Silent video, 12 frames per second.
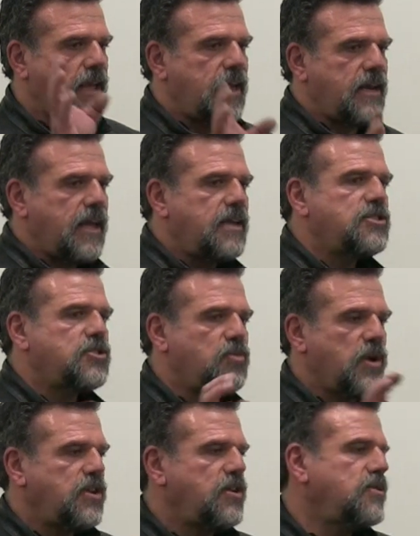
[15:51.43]
and enter,
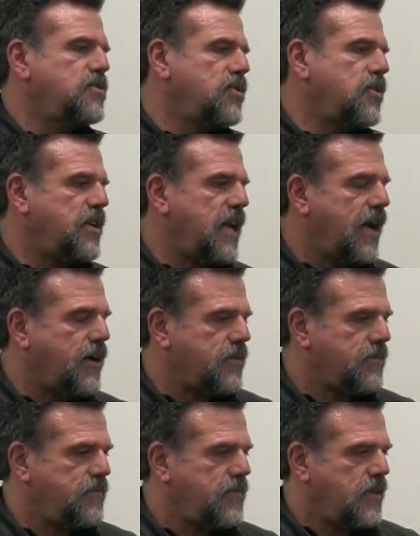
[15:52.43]
what do you turn
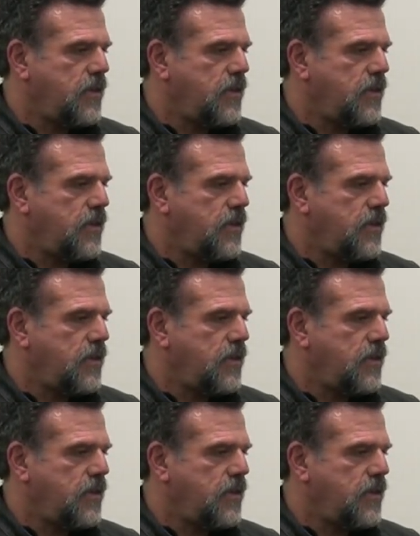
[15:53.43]
down?